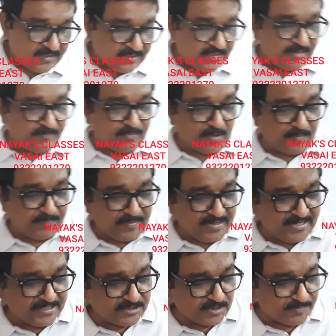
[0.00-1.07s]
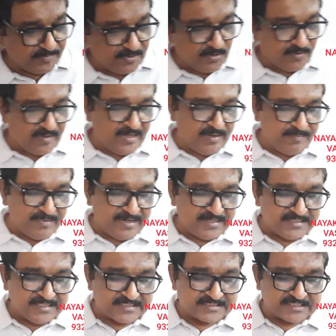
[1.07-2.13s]
The properties of new element
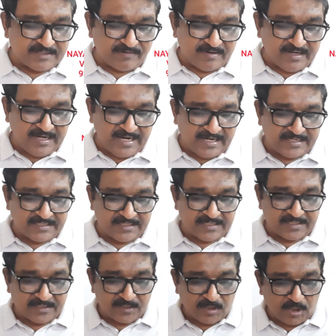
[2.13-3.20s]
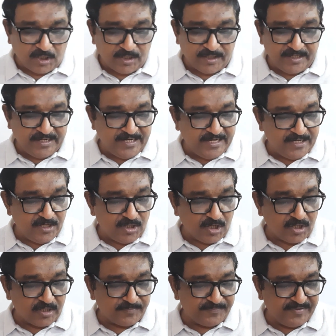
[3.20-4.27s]
discovered later on did
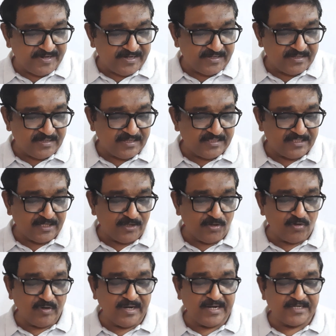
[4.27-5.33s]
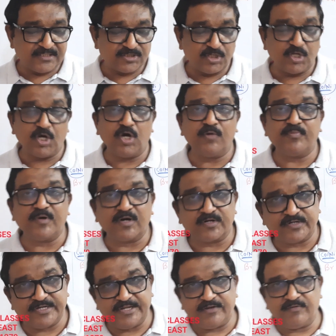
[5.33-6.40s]
not fit in the Newland's law of
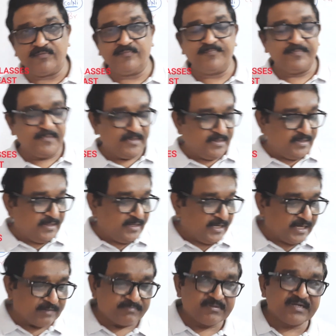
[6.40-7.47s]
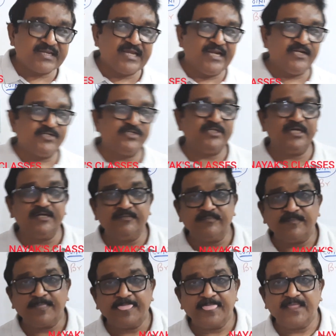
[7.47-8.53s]
octave. After
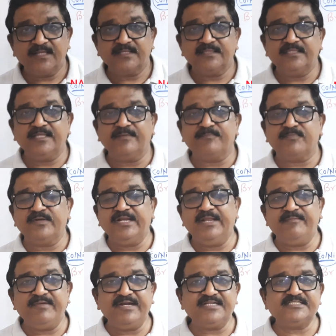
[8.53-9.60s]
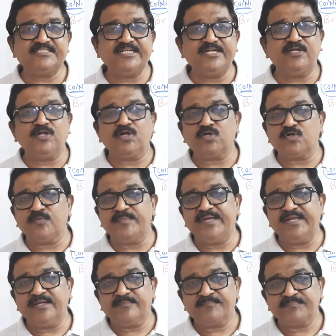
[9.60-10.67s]
calcium, the elements did not
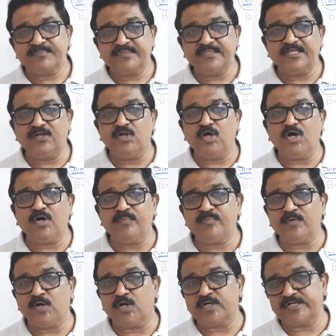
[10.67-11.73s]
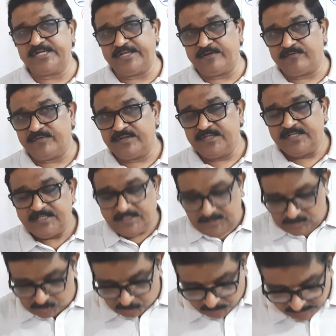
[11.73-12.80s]
obey the law of octave. So